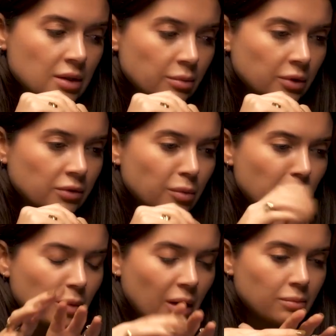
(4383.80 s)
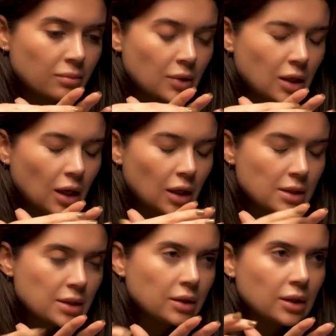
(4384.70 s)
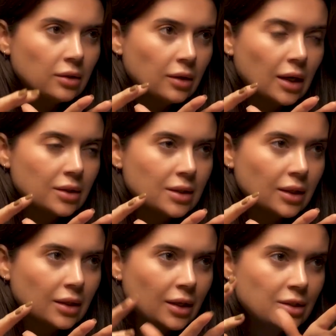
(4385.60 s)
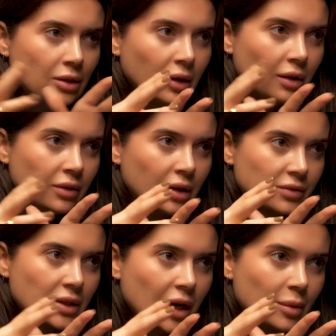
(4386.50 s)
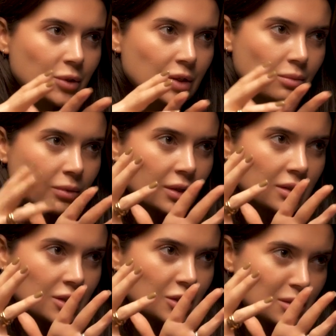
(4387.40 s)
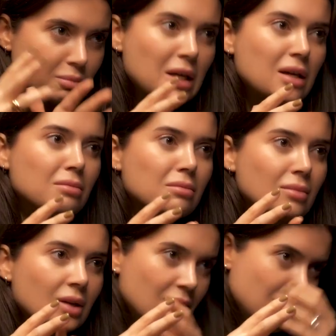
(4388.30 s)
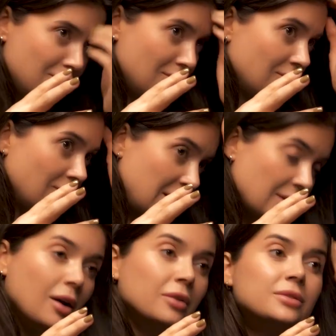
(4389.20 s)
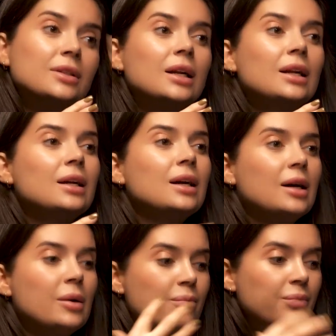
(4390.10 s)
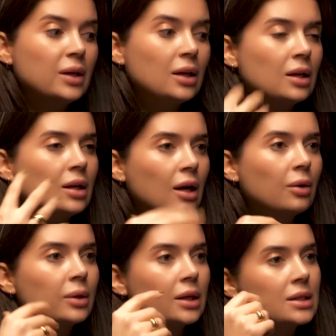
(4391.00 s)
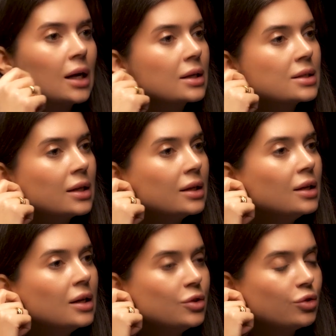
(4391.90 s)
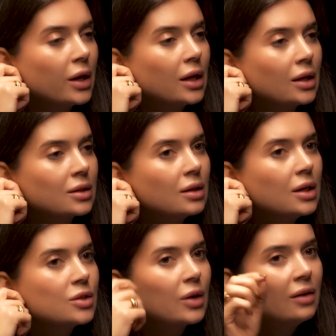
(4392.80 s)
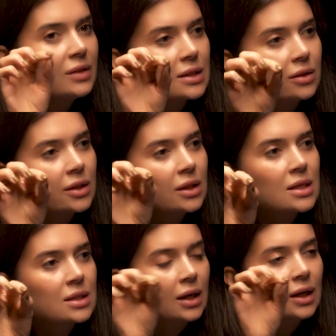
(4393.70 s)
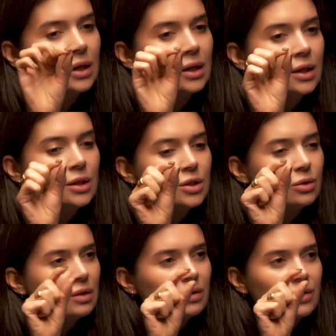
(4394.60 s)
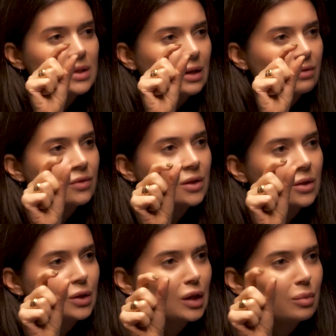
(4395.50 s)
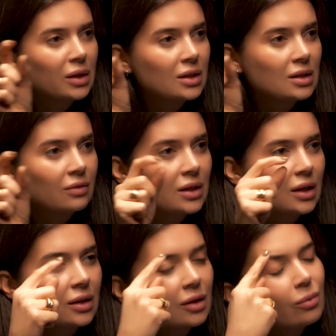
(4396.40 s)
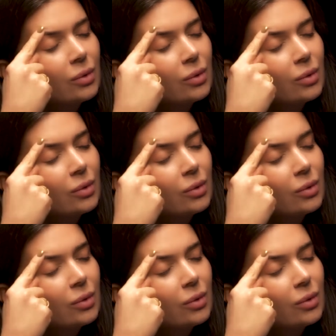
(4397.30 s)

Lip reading: similar for me when I'm constantly interacting and I don't have enough time just where it's just me and myself. It can get really taxing and draining. So I have these little things that I do, even if it's like 15, 30 minutes every day. Like